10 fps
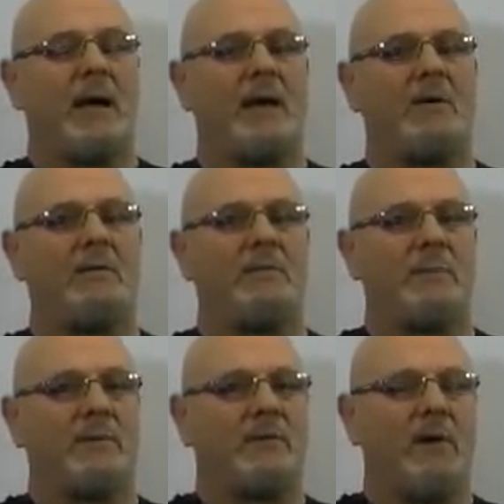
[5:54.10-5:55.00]
or
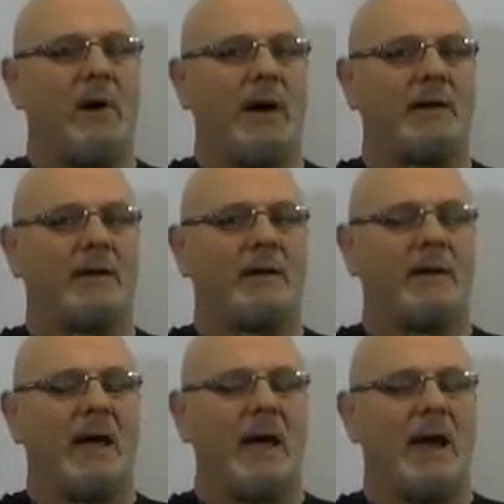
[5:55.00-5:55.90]
from the side,
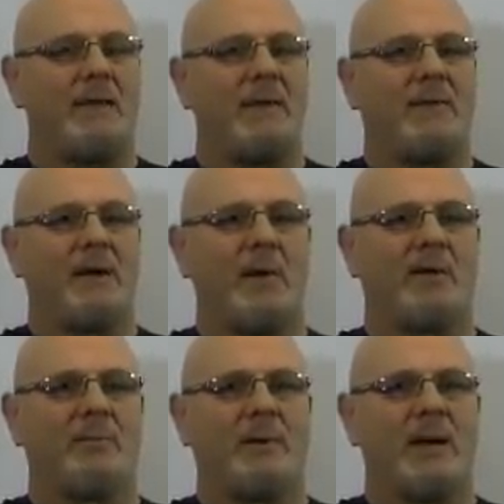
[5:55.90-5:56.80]
and there's no
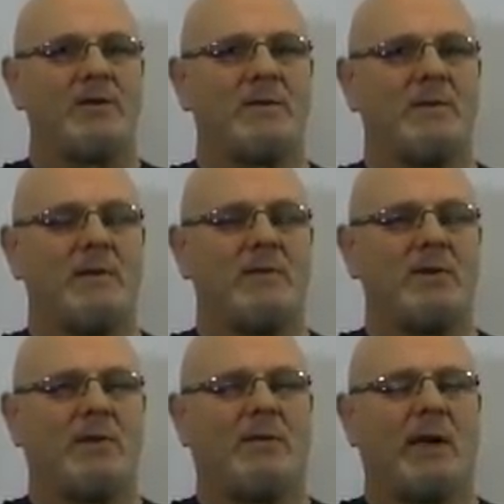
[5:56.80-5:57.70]
explanation for this,
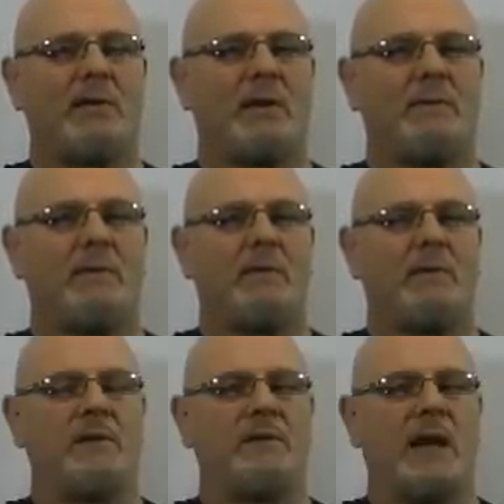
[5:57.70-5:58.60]
just suddenly
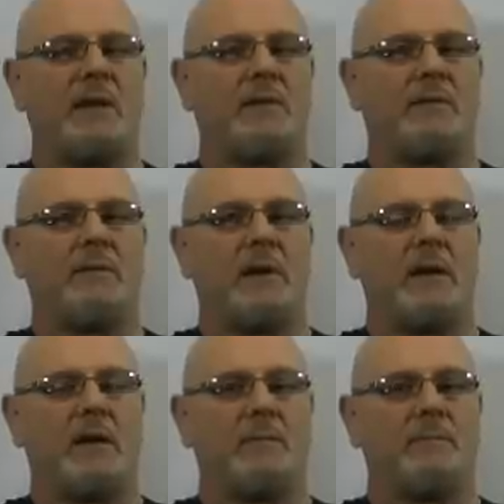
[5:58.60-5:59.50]
feels intense
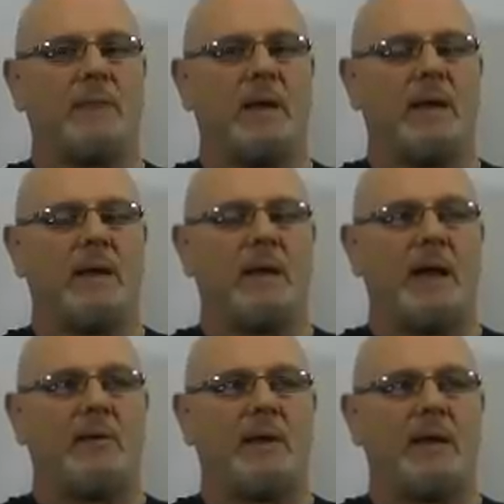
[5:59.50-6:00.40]
fear.
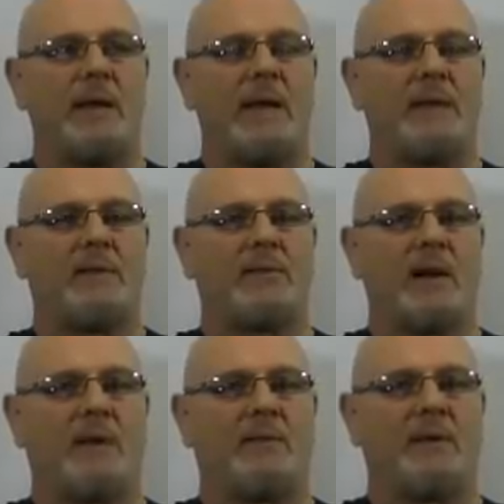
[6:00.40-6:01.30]
Now it
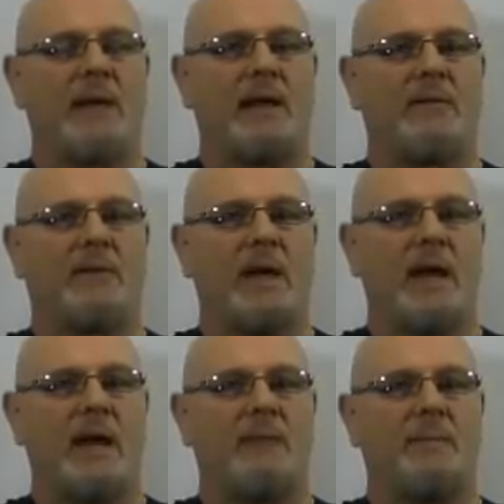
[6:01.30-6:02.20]
starts to get
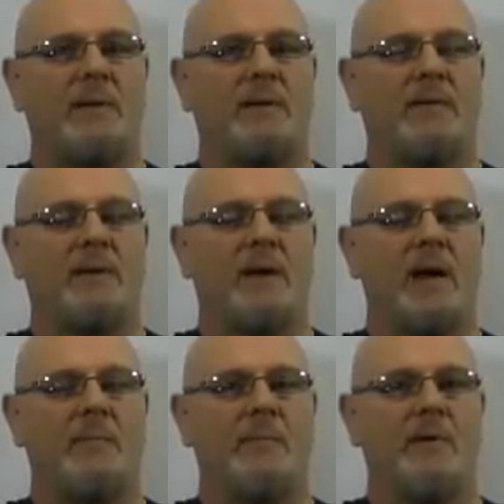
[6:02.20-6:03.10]
scared because it
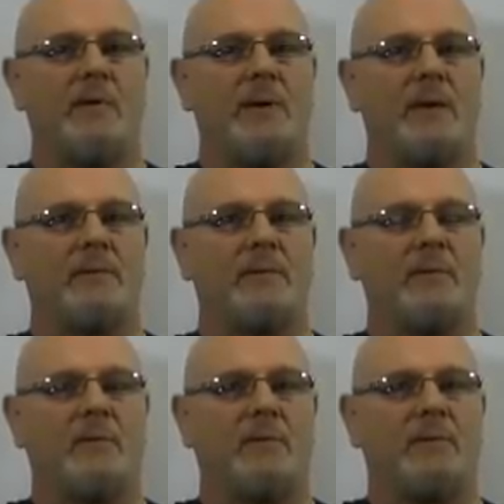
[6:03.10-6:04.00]
can't move and it
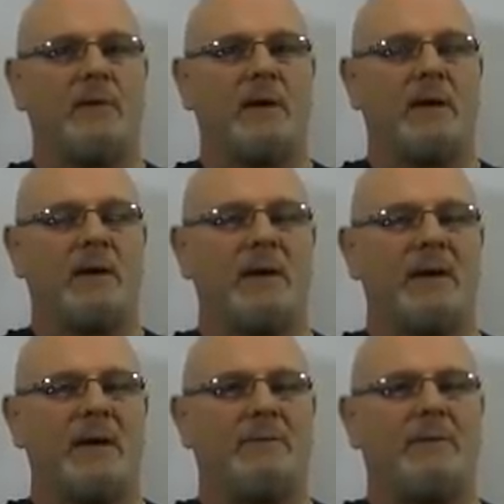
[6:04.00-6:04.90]
feels fear.
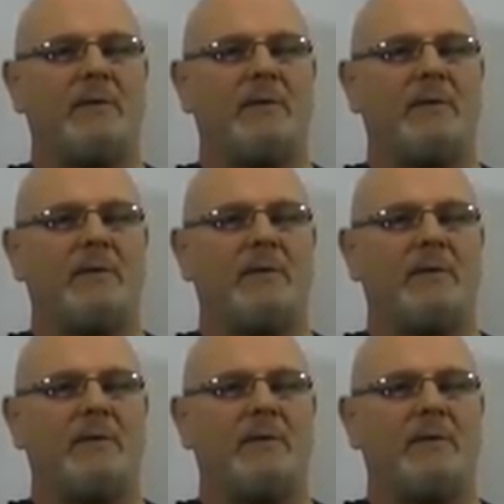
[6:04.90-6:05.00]
It